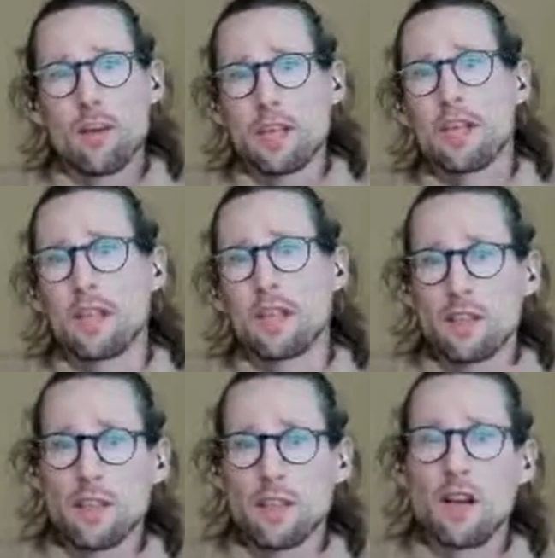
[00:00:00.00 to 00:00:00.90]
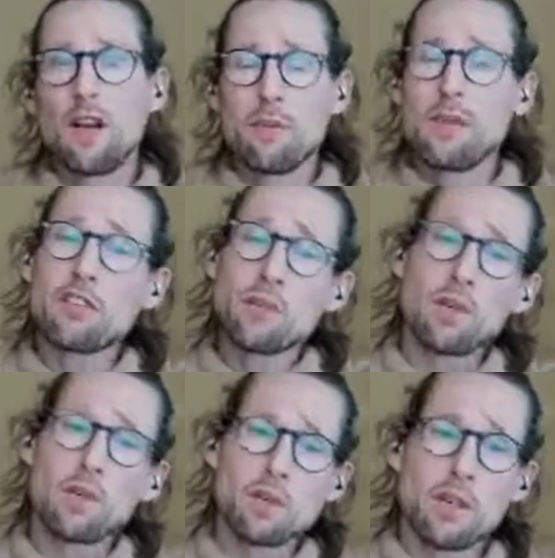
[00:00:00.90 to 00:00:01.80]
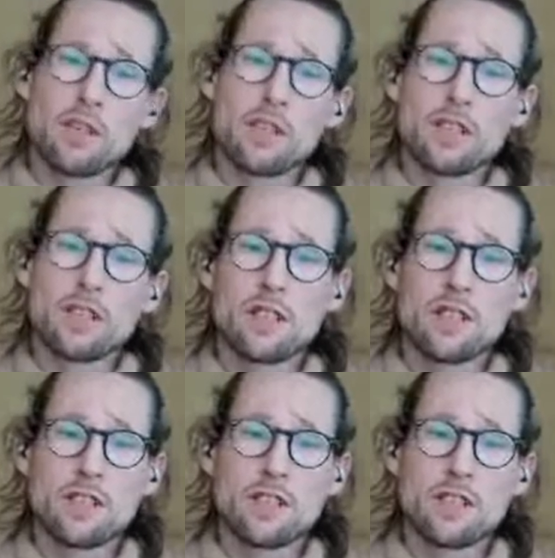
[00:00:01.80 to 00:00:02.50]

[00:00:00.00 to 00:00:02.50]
automation work behind